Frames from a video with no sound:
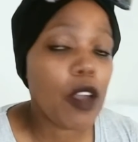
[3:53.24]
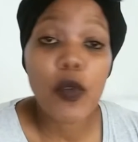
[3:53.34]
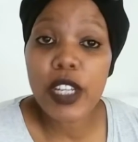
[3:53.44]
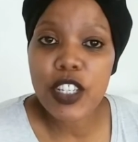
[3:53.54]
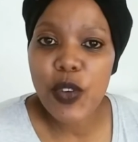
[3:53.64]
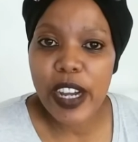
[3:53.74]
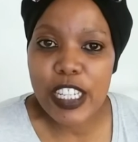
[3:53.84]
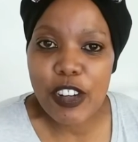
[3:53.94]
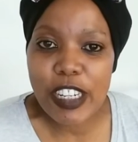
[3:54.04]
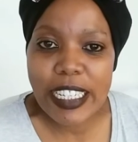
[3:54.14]
we need to
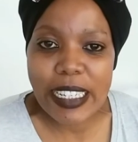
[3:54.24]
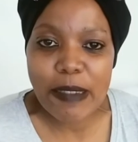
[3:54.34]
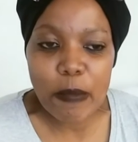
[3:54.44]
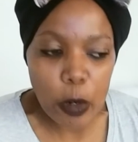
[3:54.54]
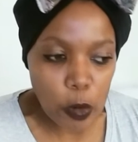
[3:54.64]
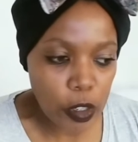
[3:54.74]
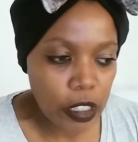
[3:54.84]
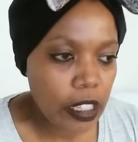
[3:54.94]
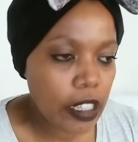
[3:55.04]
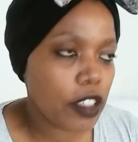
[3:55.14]
acknowledge them more.
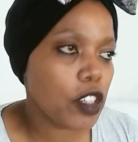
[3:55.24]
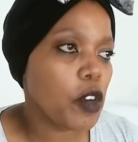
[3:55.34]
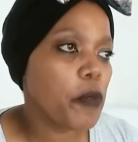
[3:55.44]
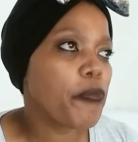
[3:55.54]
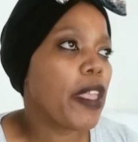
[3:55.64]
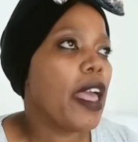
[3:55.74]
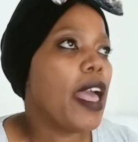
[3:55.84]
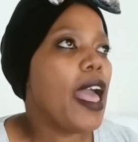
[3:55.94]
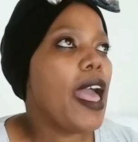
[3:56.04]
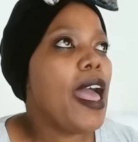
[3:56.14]
you know
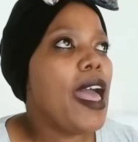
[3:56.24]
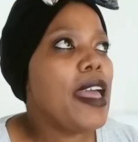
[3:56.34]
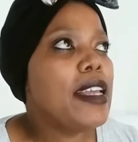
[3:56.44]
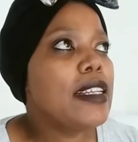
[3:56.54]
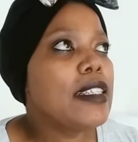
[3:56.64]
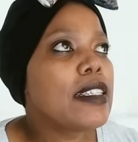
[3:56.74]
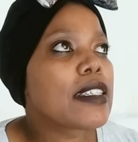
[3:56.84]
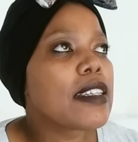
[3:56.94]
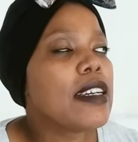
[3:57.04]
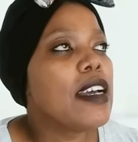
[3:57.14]
and
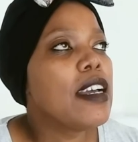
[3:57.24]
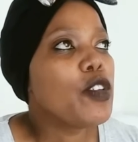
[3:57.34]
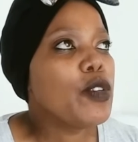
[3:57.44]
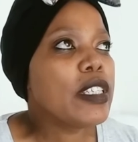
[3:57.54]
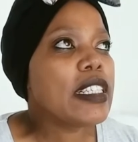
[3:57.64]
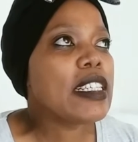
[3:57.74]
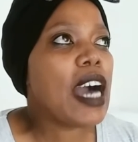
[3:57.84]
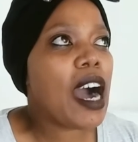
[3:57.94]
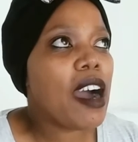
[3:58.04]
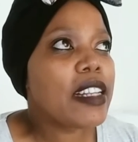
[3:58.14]
using
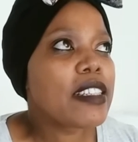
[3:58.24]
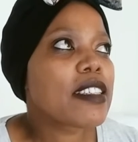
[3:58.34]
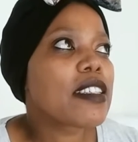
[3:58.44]
art,